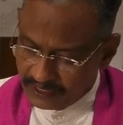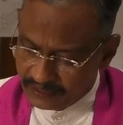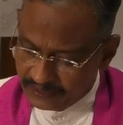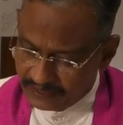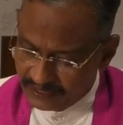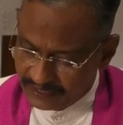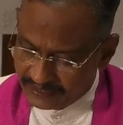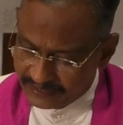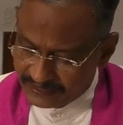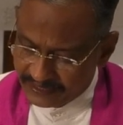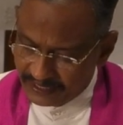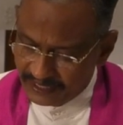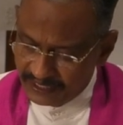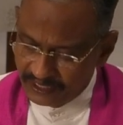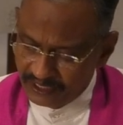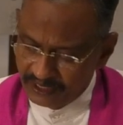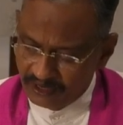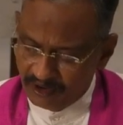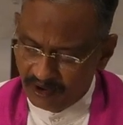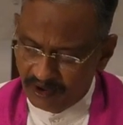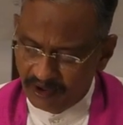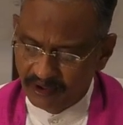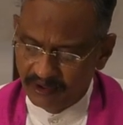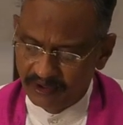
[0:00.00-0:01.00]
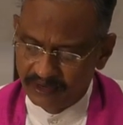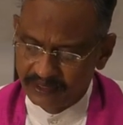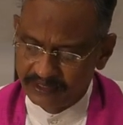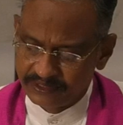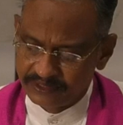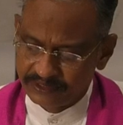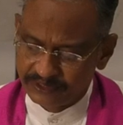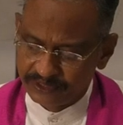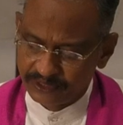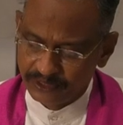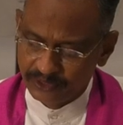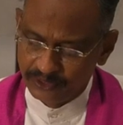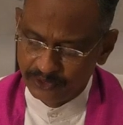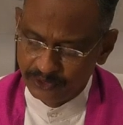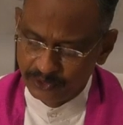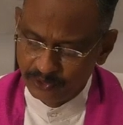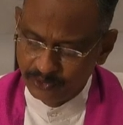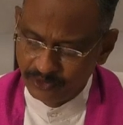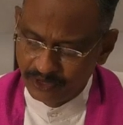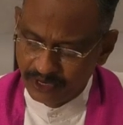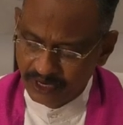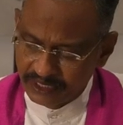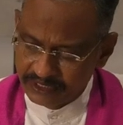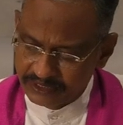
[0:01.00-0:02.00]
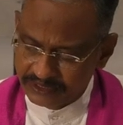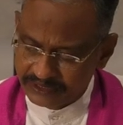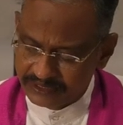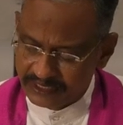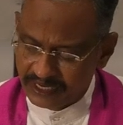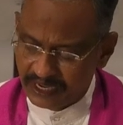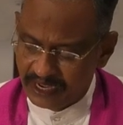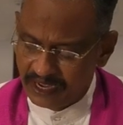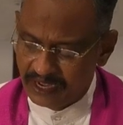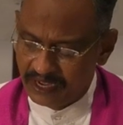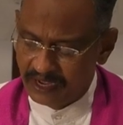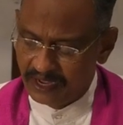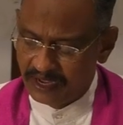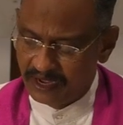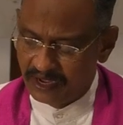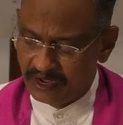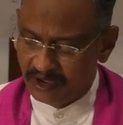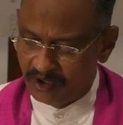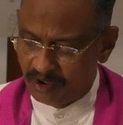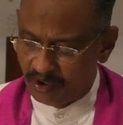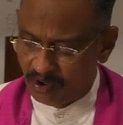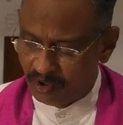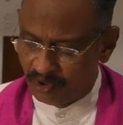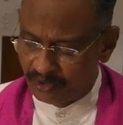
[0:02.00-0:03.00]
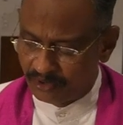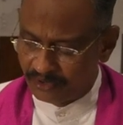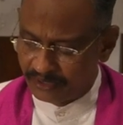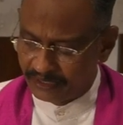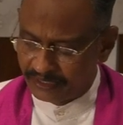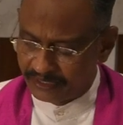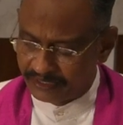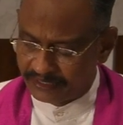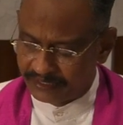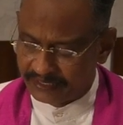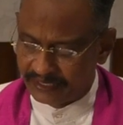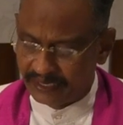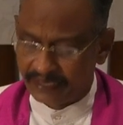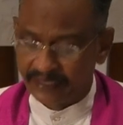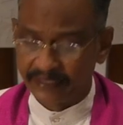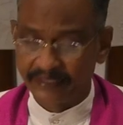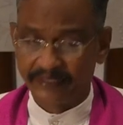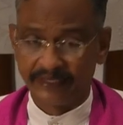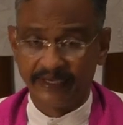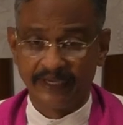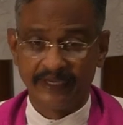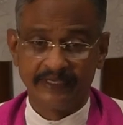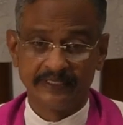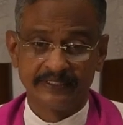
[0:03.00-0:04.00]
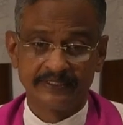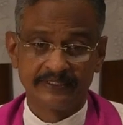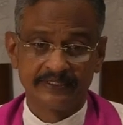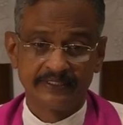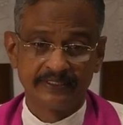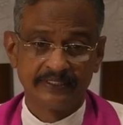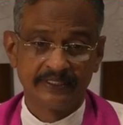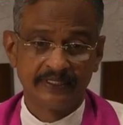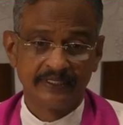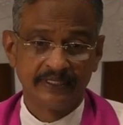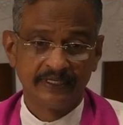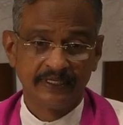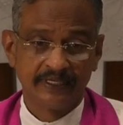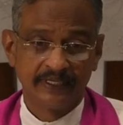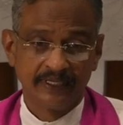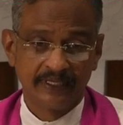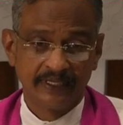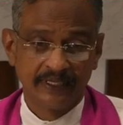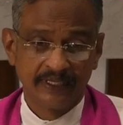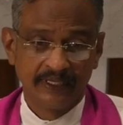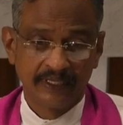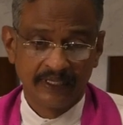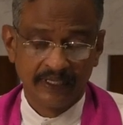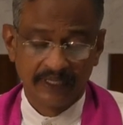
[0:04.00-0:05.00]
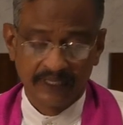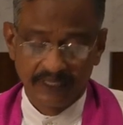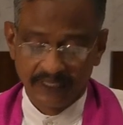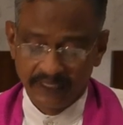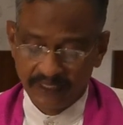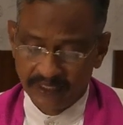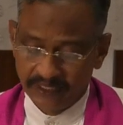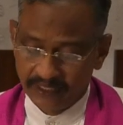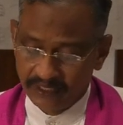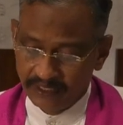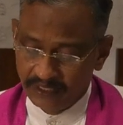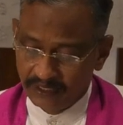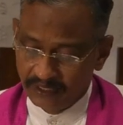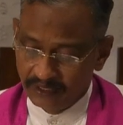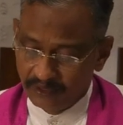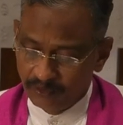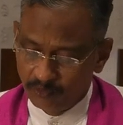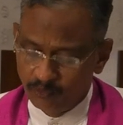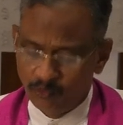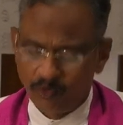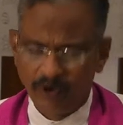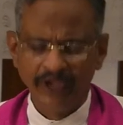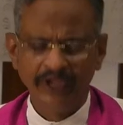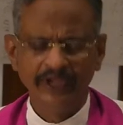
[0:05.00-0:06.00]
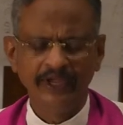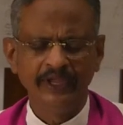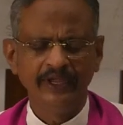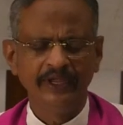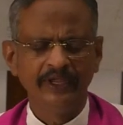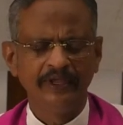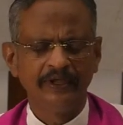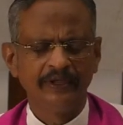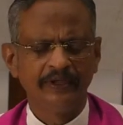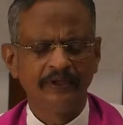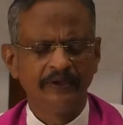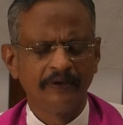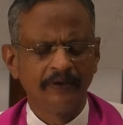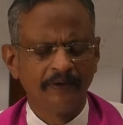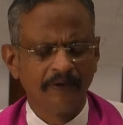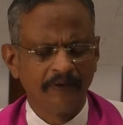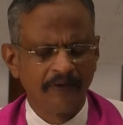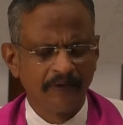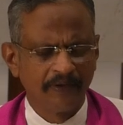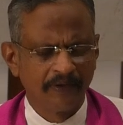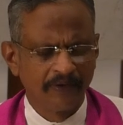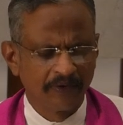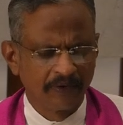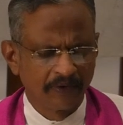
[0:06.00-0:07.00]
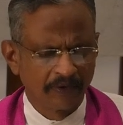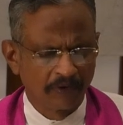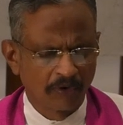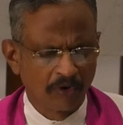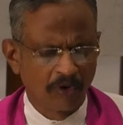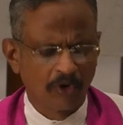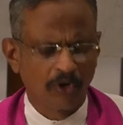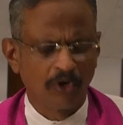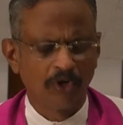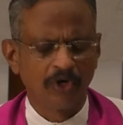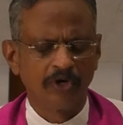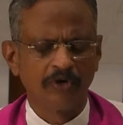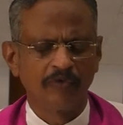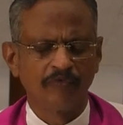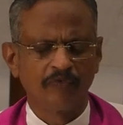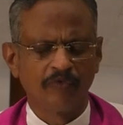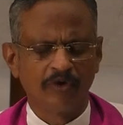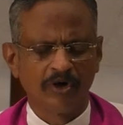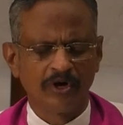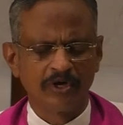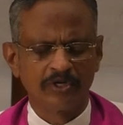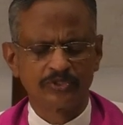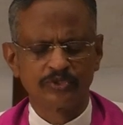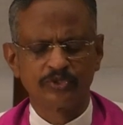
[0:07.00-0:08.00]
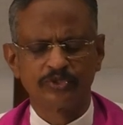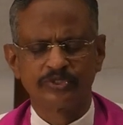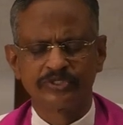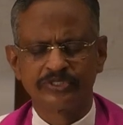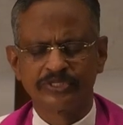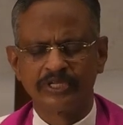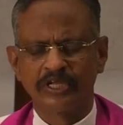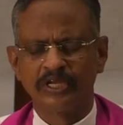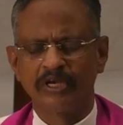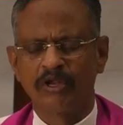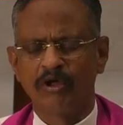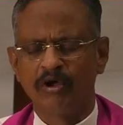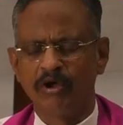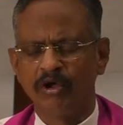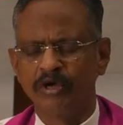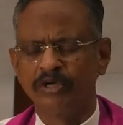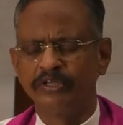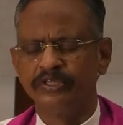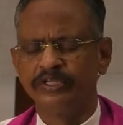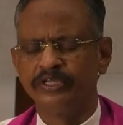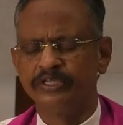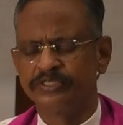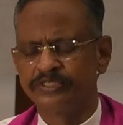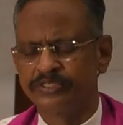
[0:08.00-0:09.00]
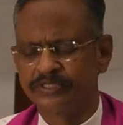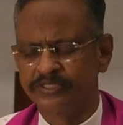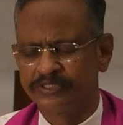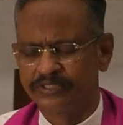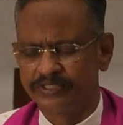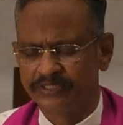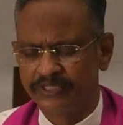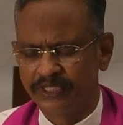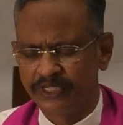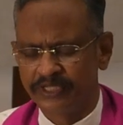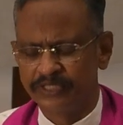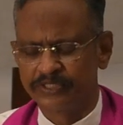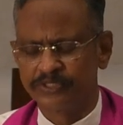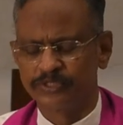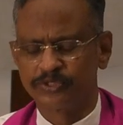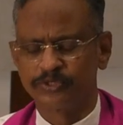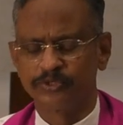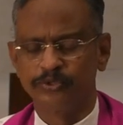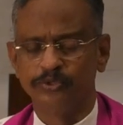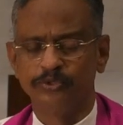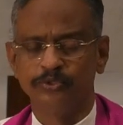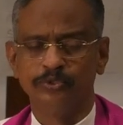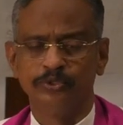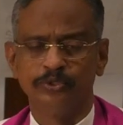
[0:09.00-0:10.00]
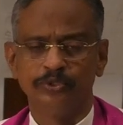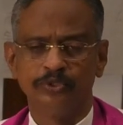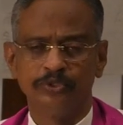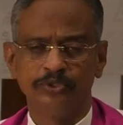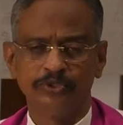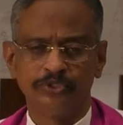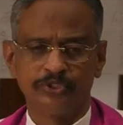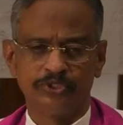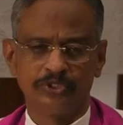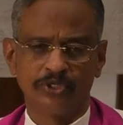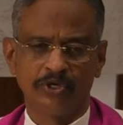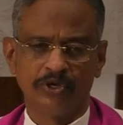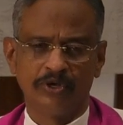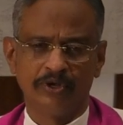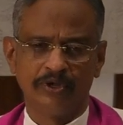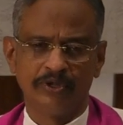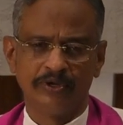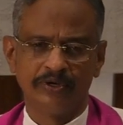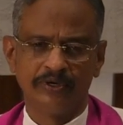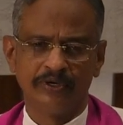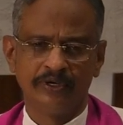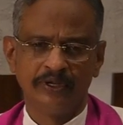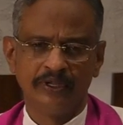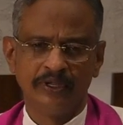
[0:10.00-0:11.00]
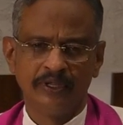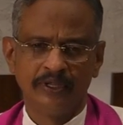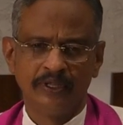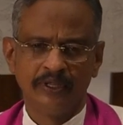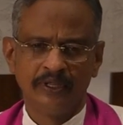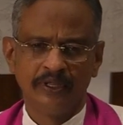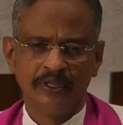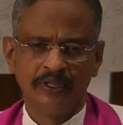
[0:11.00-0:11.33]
The ten hands you saw are ten kings. Why God wants to tell all these things to John